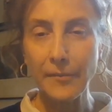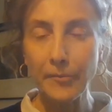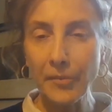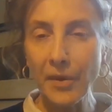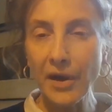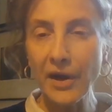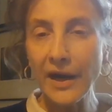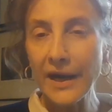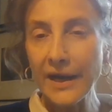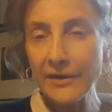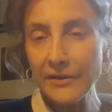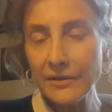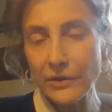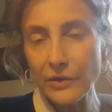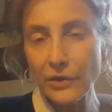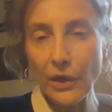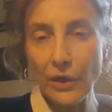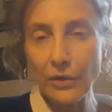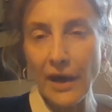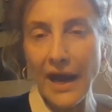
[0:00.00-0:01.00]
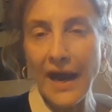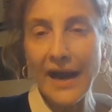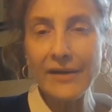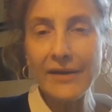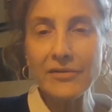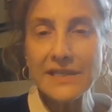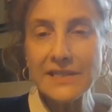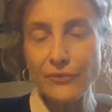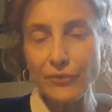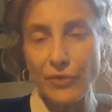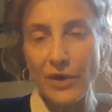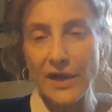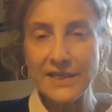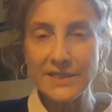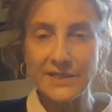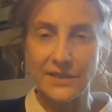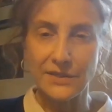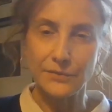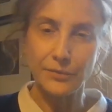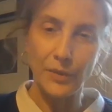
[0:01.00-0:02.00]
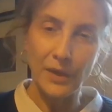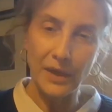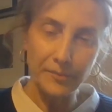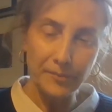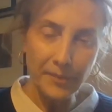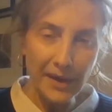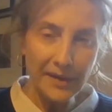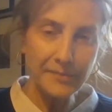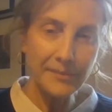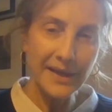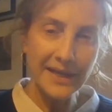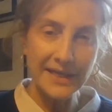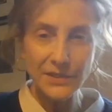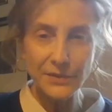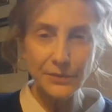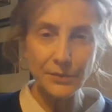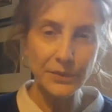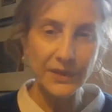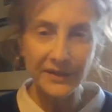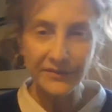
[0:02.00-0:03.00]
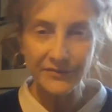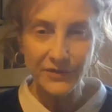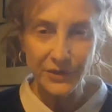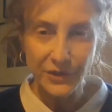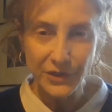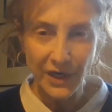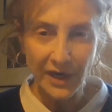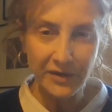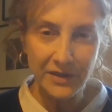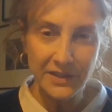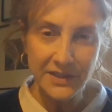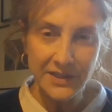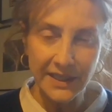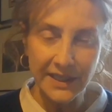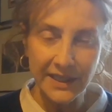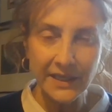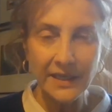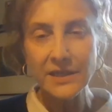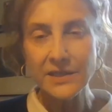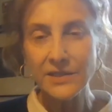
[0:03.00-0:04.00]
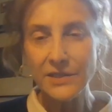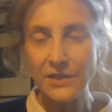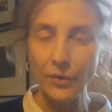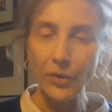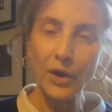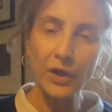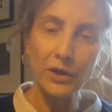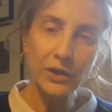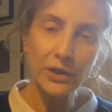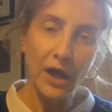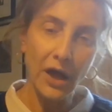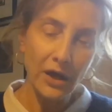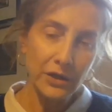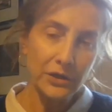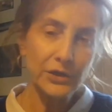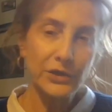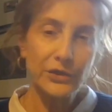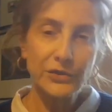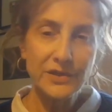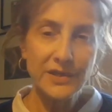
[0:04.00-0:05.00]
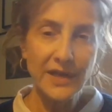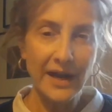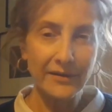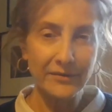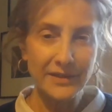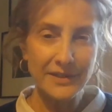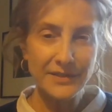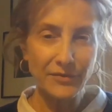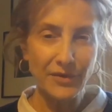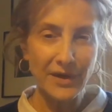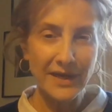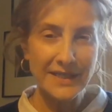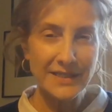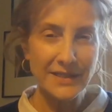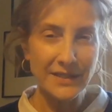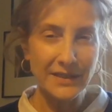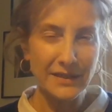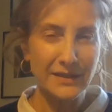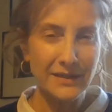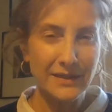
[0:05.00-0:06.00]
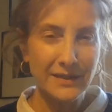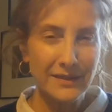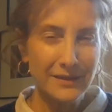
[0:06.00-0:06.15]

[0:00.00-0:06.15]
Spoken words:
My, you know, Harry's razors, well, my mates would give to charity, so I'll use Harry's razor.